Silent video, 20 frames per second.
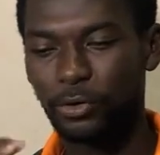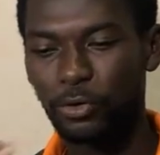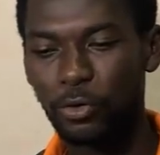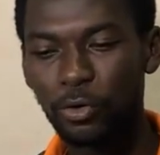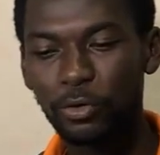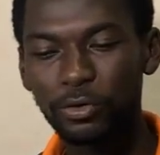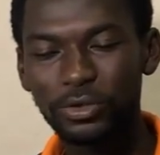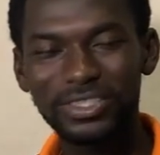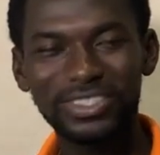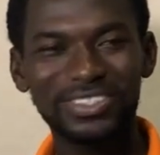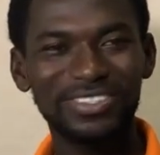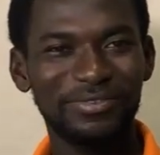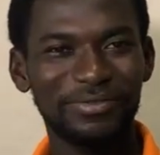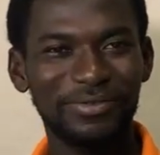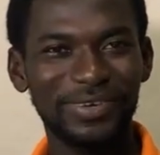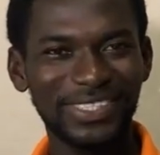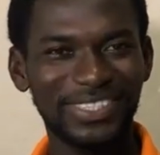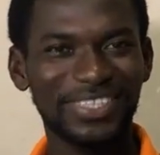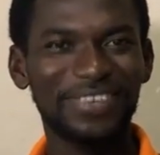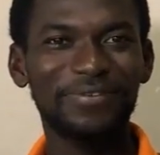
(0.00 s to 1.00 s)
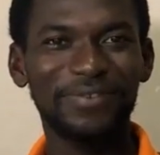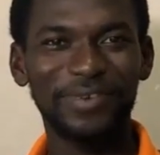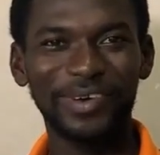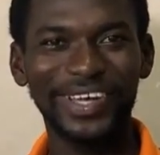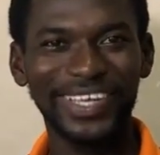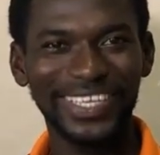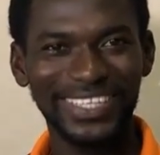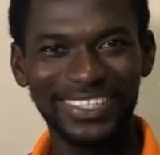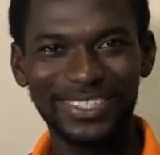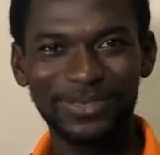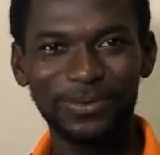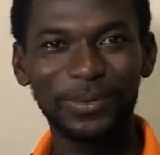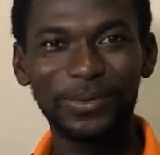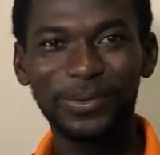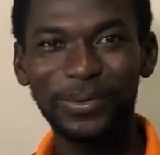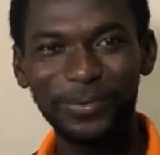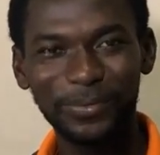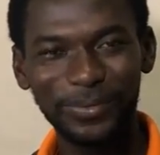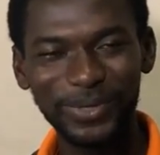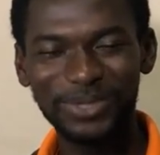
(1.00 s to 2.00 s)
codes written for us
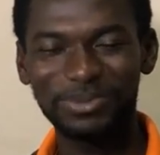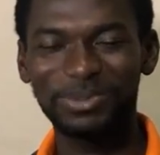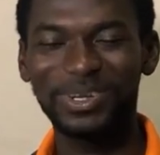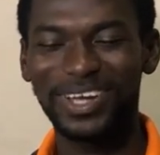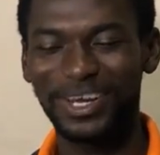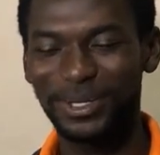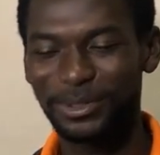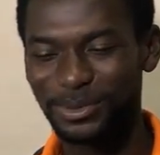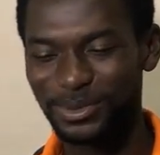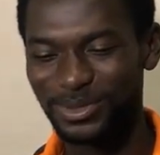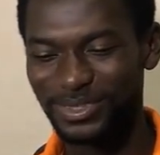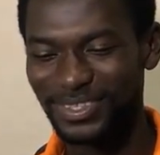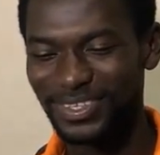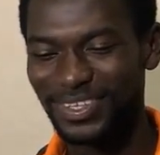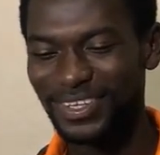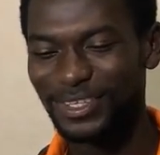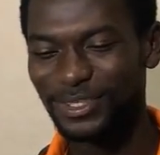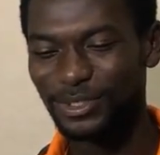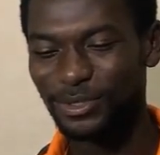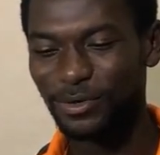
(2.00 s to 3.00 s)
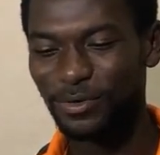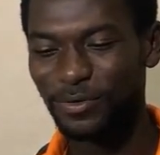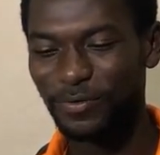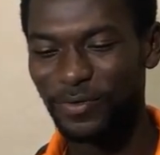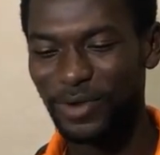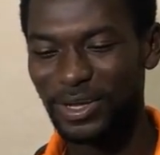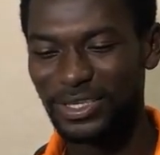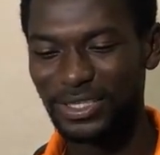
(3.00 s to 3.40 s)
which we can use. So for